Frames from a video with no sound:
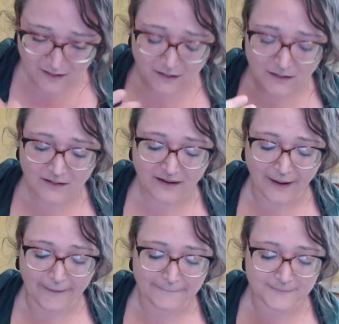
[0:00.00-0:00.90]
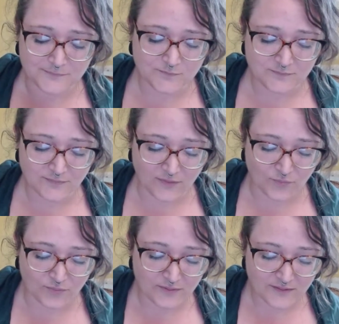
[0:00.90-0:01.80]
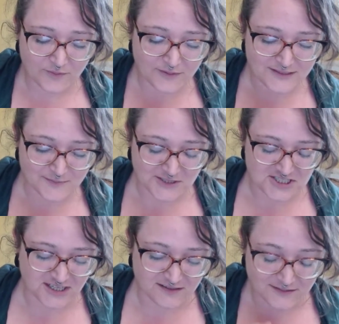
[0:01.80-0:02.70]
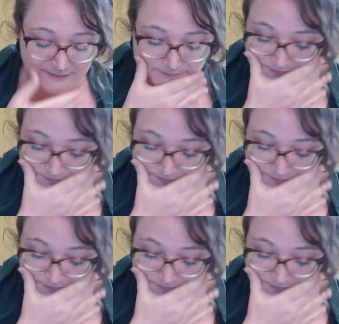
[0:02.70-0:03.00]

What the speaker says: Okay. Where's my channel?